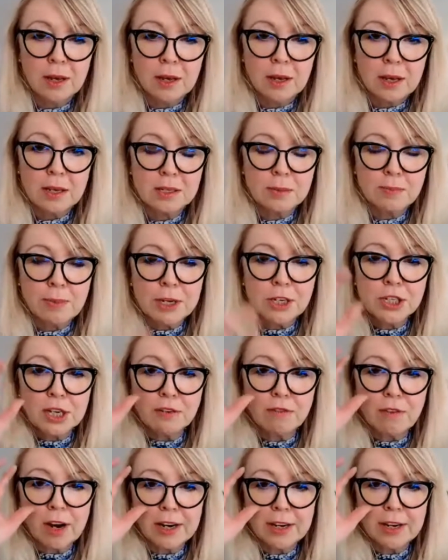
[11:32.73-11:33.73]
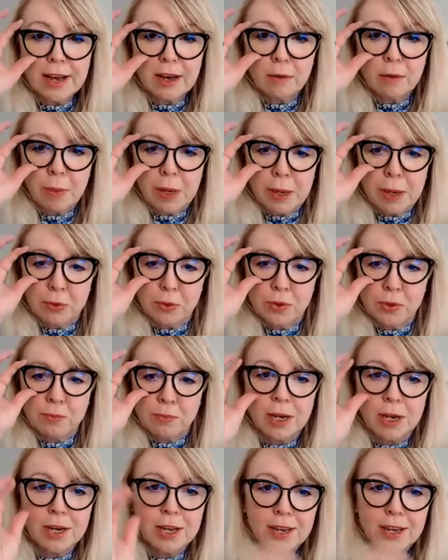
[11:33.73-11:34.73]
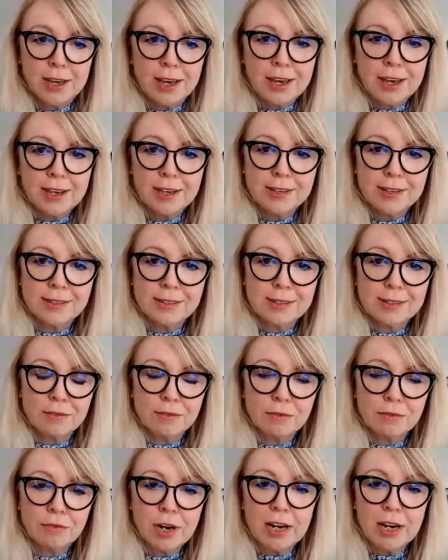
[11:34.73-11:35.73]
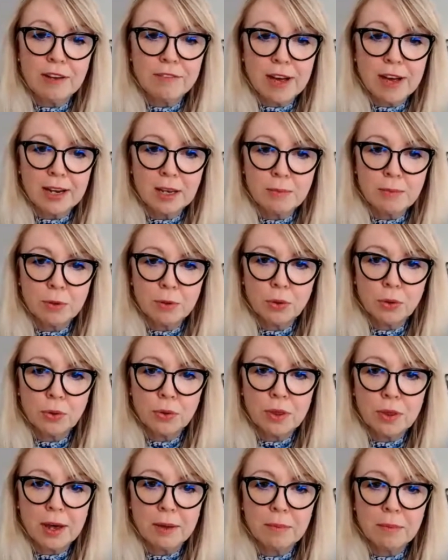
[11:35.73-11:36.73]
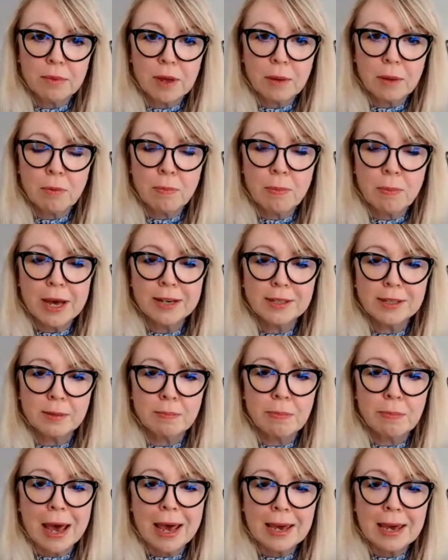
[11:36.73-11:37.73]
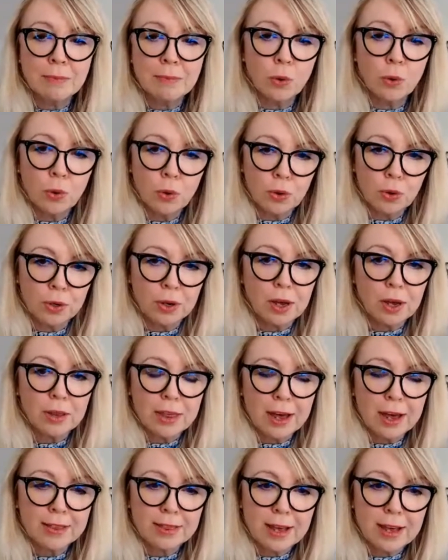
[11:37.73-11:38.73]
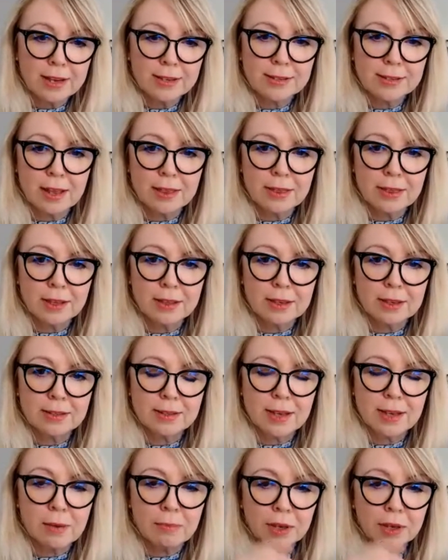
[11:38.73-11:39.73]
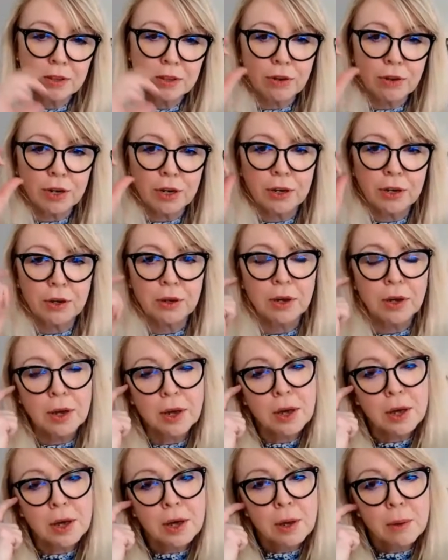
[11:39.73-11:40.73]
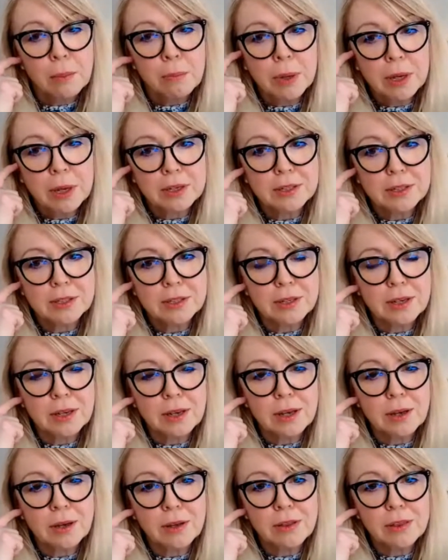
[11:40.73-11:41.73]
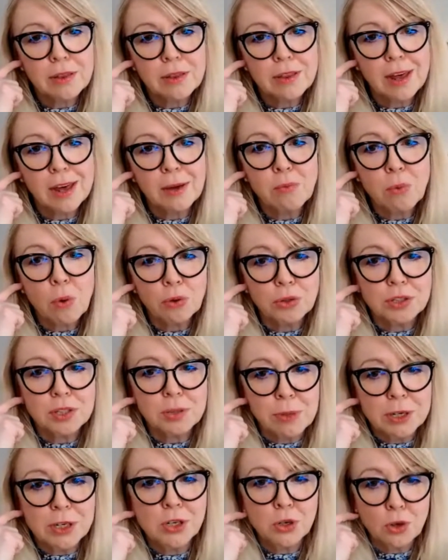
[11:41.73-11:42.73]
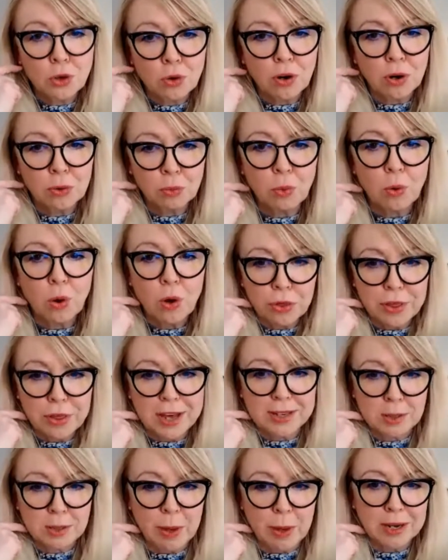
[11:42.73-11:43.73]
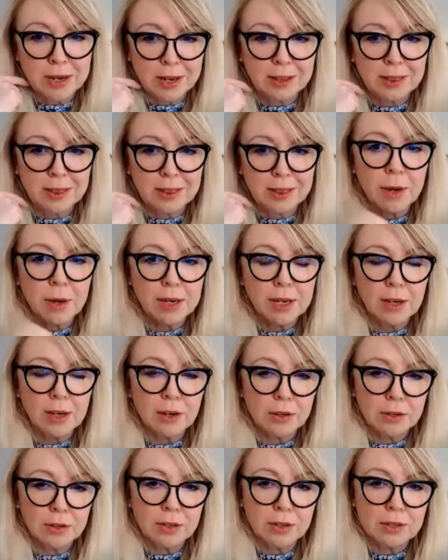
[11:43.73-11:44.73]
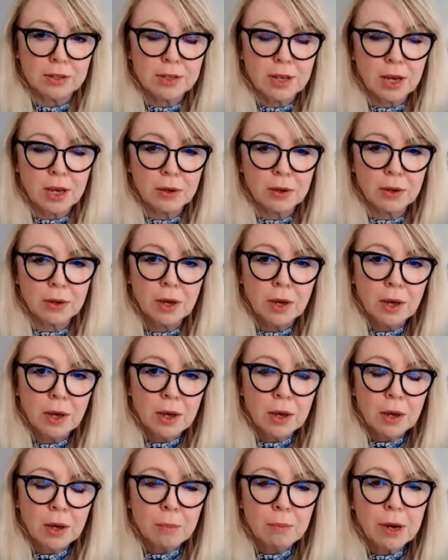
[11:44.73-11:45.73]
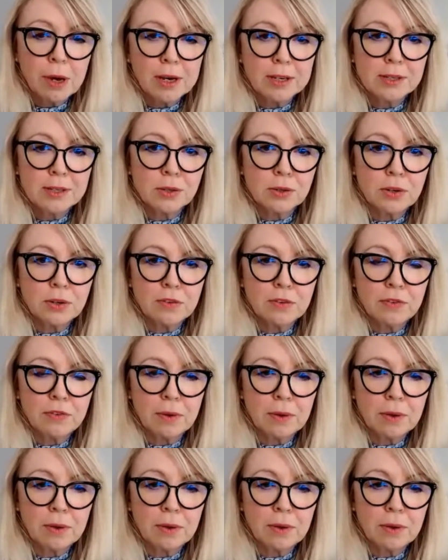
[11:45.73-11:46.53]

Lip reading: especially right now, people's money is really valuable. They're prepared to pay more. That's something that's coming through, but they want to be sure on what they're spending their money on. So by sort of